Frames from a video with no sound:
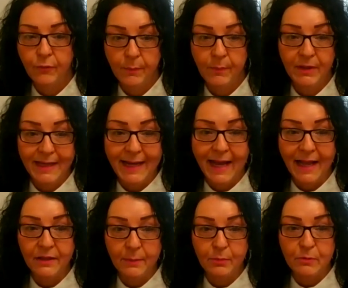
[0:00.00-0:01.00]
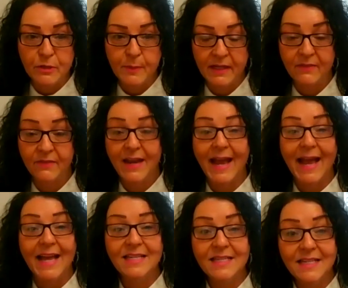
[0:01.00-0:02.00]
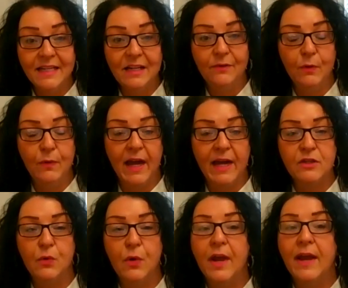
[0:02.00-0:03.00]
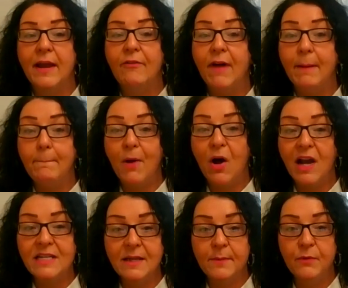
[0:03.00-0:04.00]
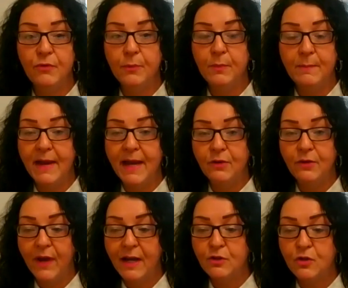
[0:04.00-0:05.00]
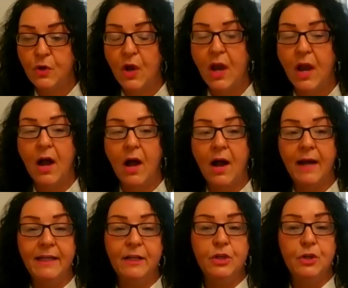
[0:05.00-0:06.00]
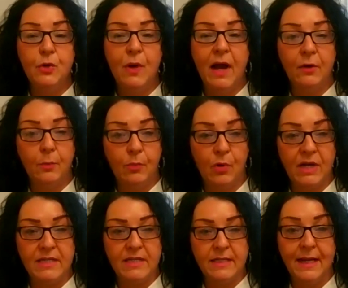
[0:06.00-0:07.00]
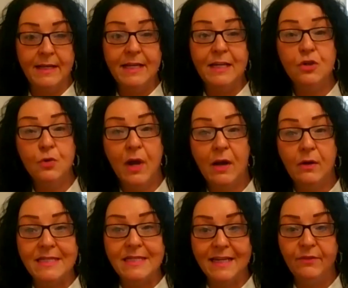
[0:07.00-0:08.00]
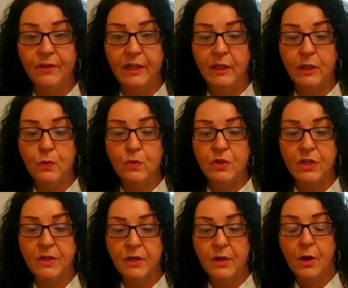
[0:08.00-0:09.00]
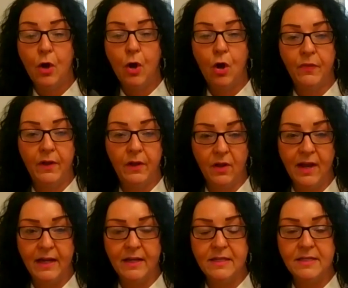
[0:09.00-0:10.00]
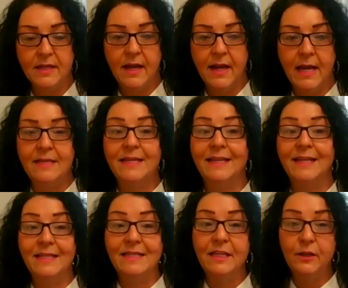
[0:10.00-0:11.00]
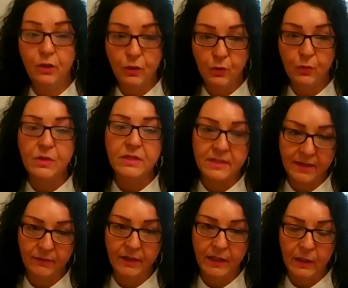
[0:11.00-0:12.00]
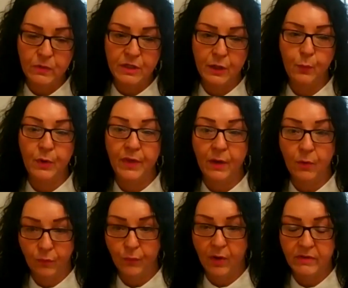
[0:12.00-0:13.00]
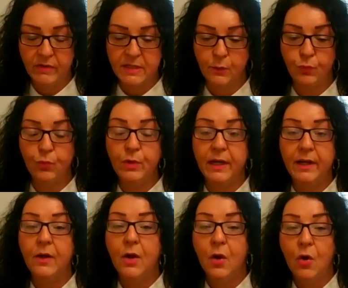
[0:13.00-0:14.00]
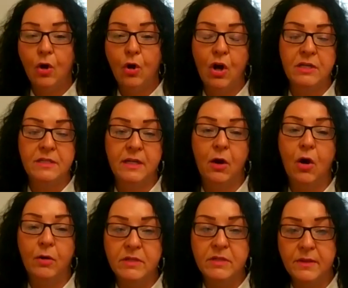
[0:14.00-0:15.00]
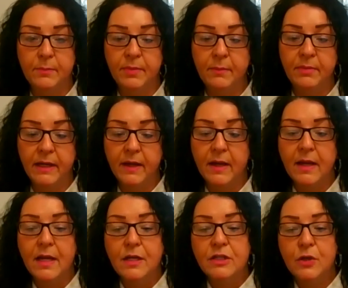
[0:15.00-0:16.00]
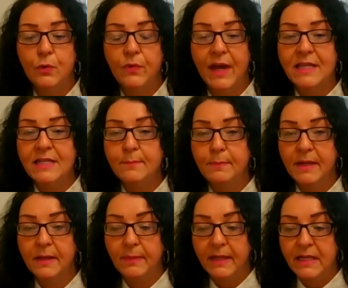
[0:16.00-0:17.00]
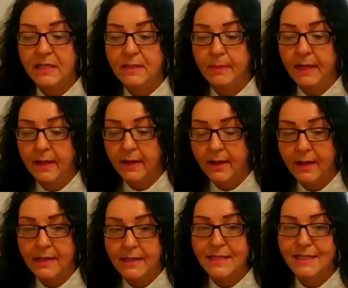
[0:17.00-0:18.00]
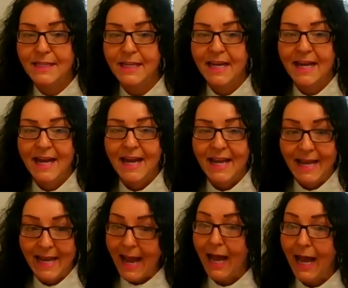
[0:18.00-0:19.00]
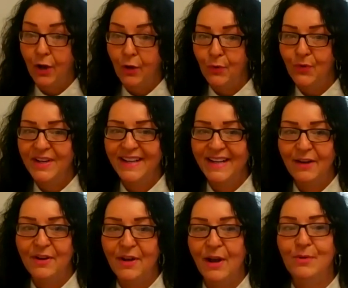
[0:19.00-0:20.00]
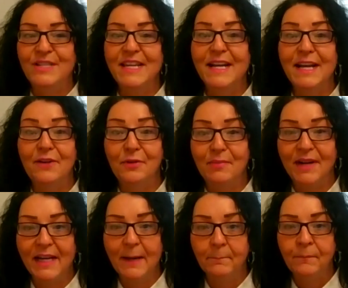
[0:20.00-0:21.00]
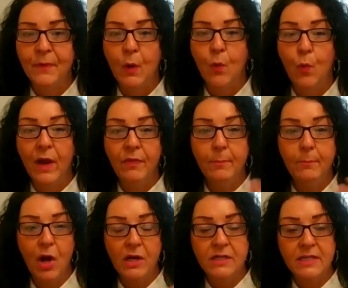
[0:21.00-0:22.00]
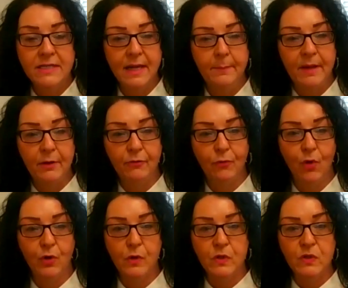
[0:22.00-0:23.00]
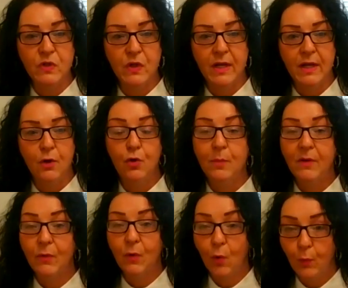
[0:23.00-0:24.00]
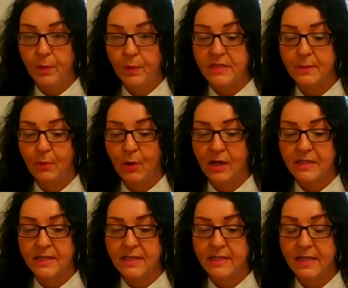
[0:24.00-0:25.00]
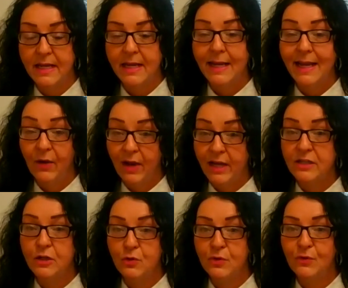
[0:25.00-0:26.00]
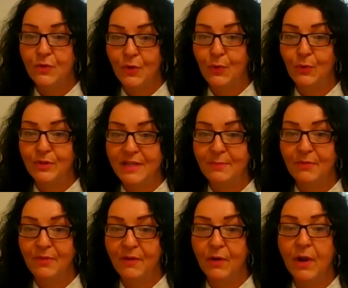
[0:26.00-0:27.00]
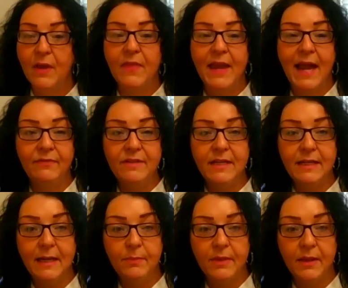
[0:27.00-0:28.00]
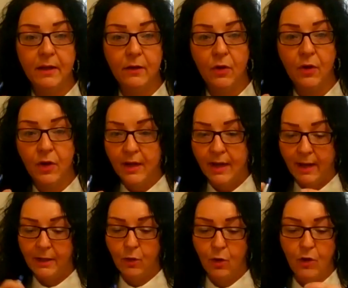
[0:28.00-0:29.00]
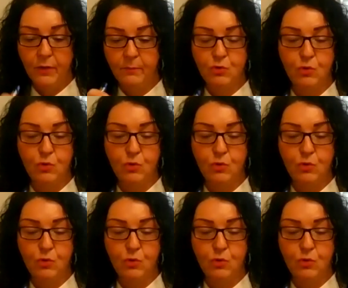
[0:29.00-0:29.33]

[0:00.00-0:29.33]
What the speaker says: from a legality perspective, has to give you that. So if I buy something from a manufacturer, I need to know how to process it. I need to know how to safely use it on the client and to continue safely using it without obviously ruining it or causing harm to the public. So that's a big piece, because now I would say to everybody, when the boxes come in of orders, whomever opens the boxes now has to do the whole team a favor. They have to keep the little, I'm going to call them